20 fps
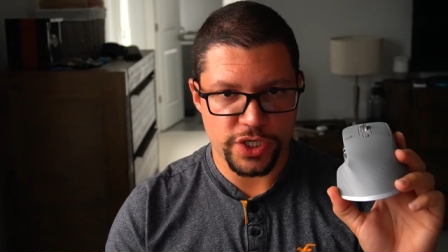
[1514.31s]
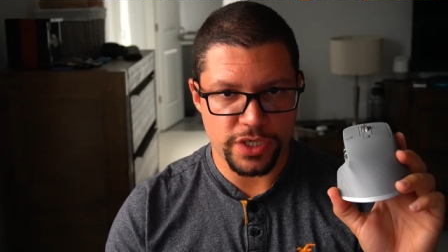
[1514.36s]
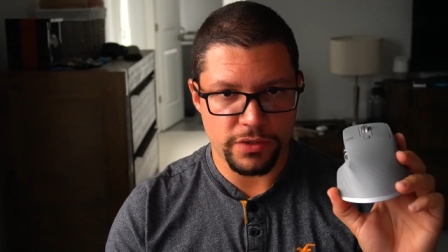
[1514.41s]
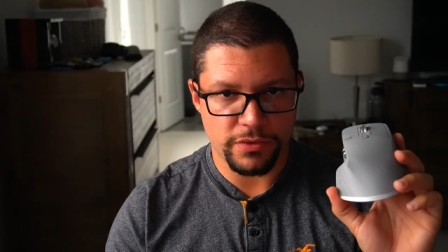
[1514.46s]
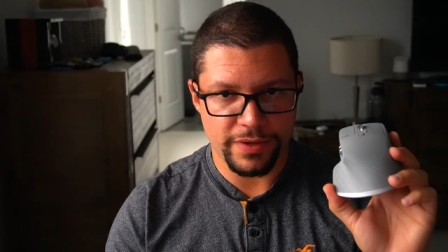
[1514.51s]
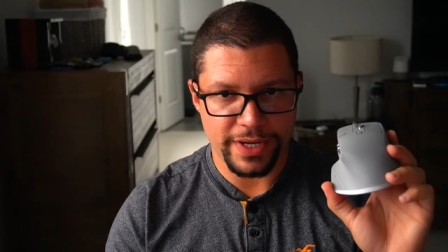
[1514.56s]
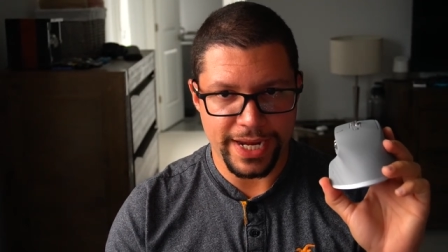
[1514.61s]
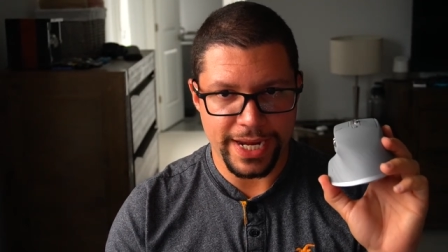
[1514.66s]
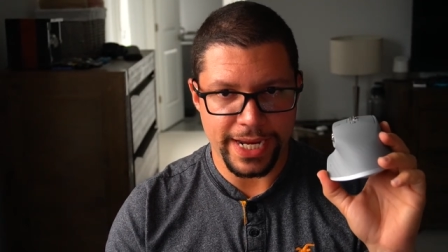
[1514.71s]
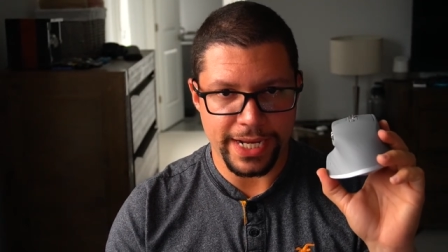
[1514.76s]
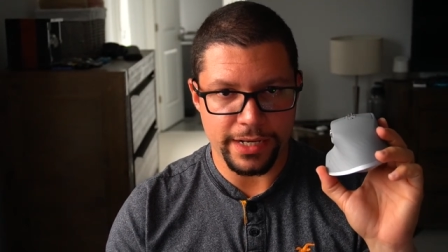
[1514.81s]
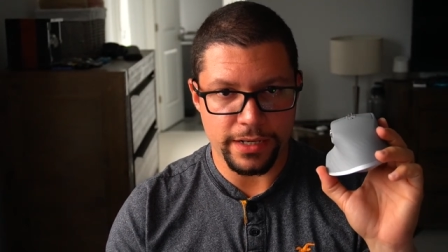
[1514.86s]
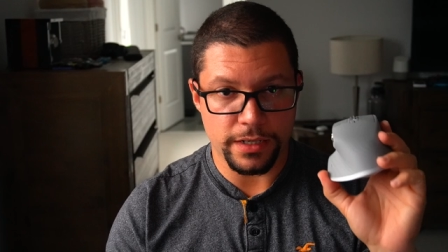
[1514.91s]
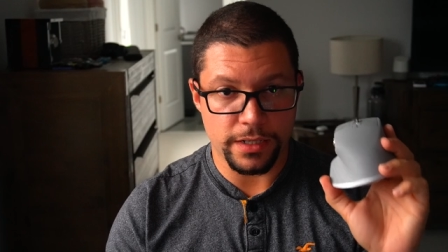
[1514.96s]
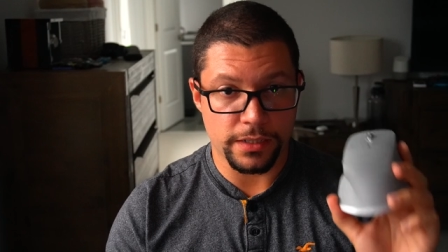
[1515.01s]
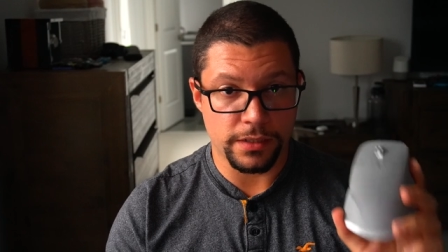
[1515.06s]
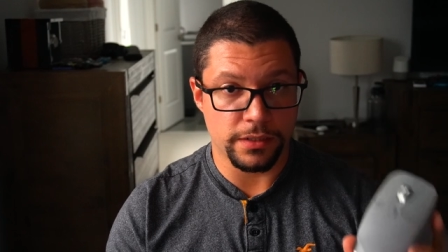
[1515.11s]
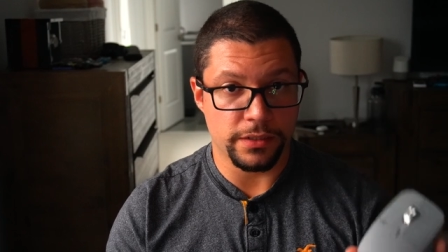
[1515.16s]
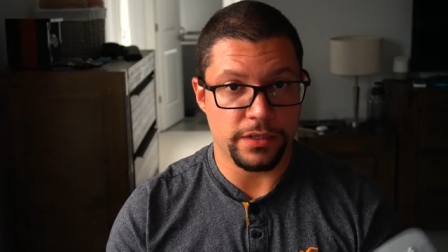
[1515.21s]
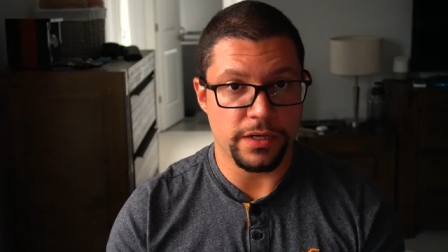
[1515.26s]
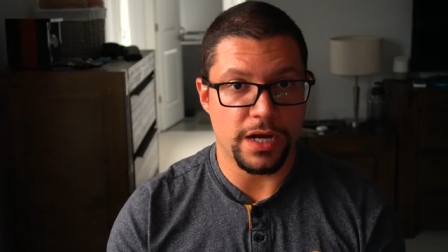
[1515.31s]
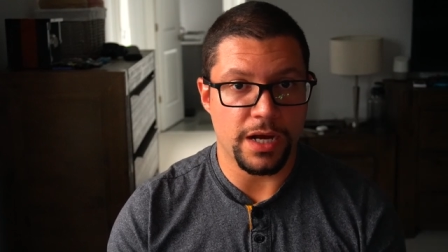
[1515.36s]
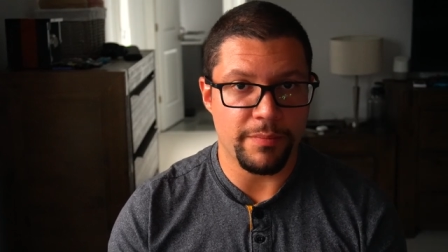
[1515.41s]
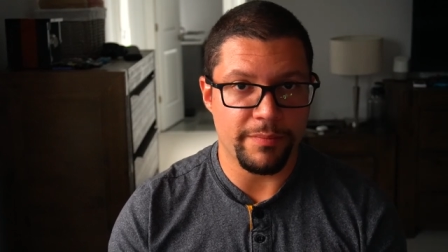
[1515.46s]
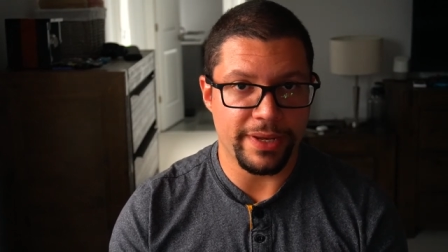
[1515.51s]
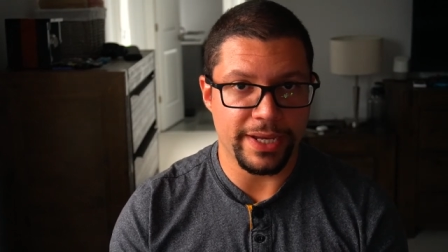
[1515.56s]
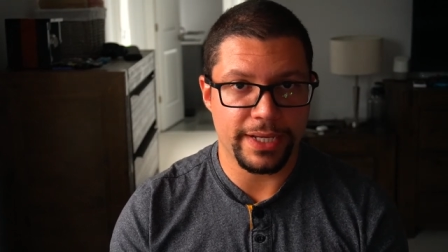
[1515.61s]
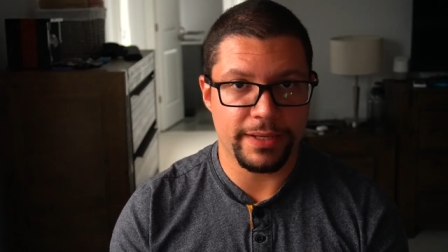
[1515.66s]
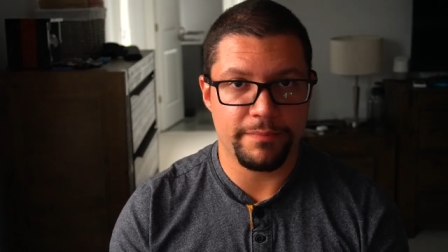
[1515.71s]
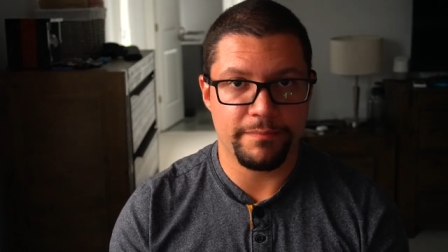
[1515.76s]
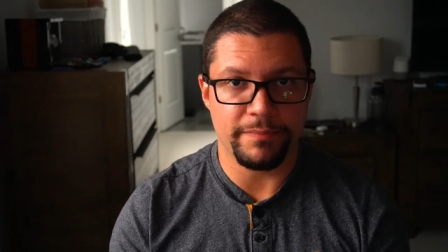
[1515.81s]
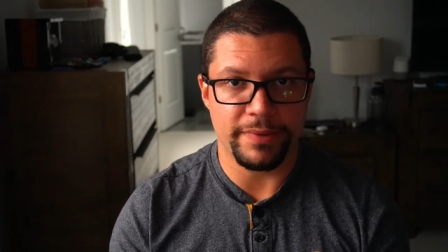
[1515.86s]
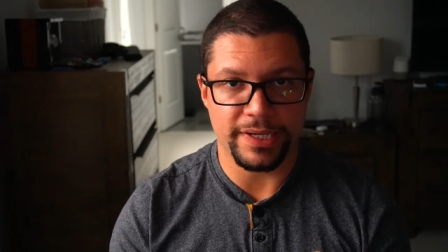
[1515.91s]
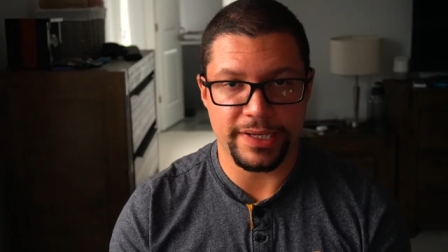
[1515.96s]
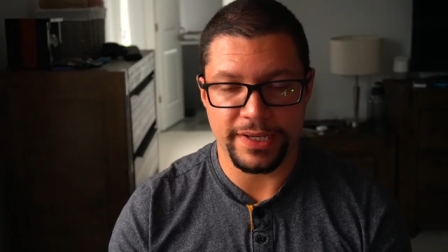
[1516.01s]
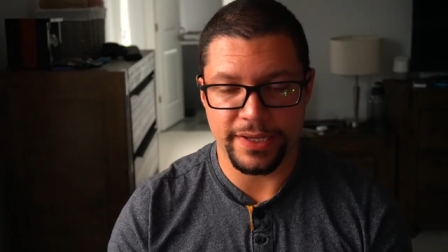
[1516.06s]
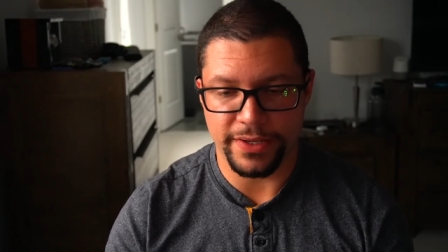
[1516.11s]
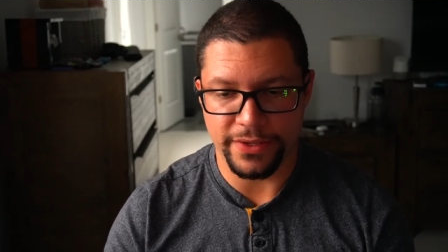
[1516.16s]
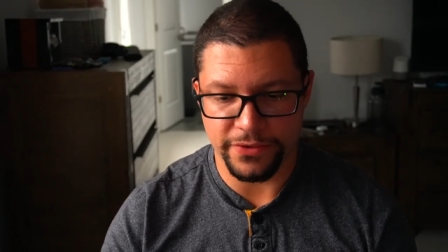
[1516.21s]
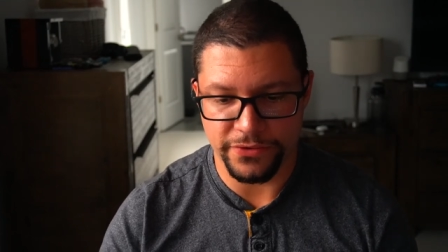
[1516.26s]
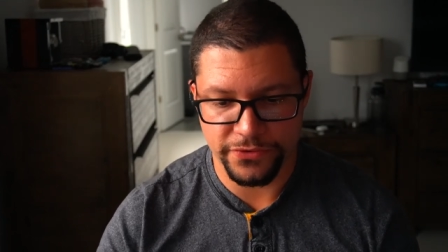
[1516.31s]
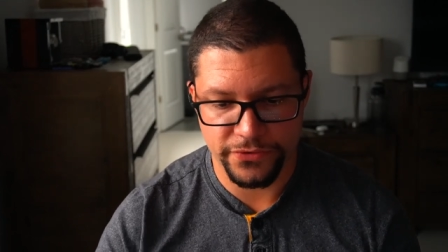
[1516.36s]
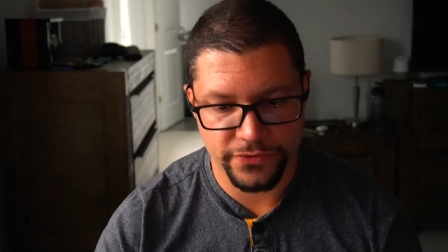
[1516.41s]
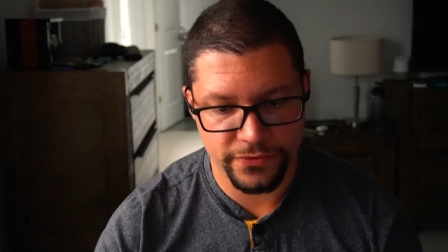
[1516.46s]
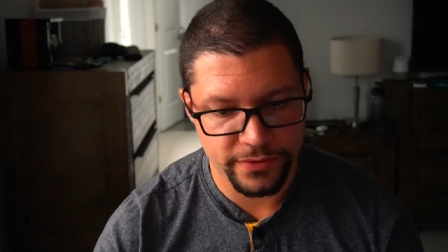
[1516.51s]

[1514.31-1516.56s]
and ergonomic because